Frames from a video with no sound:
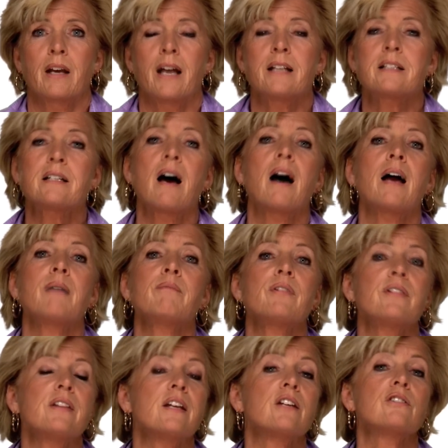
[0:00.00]
It's time for
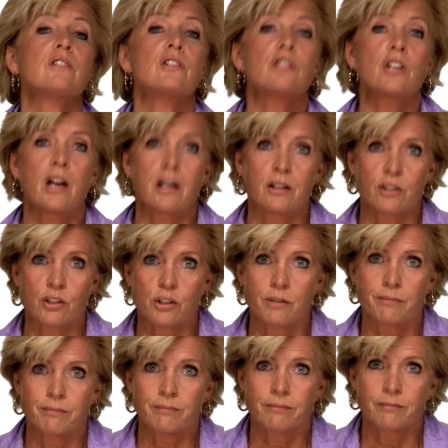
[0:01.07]
things to change.
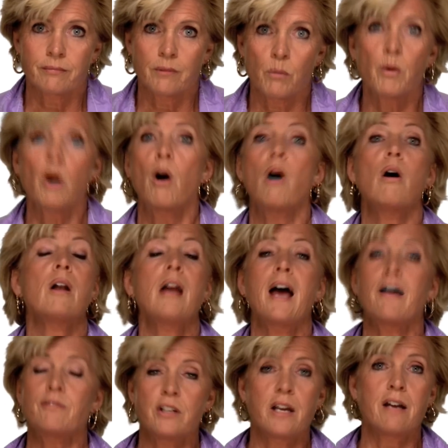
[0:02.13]
We all
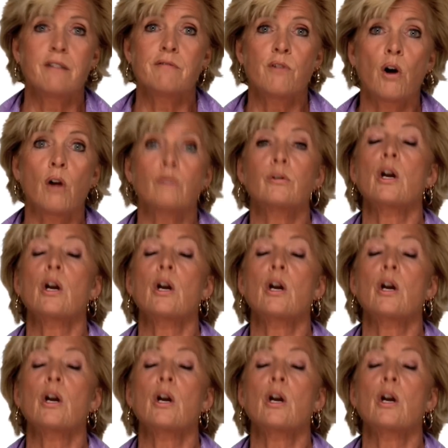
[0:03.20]
have to get involved.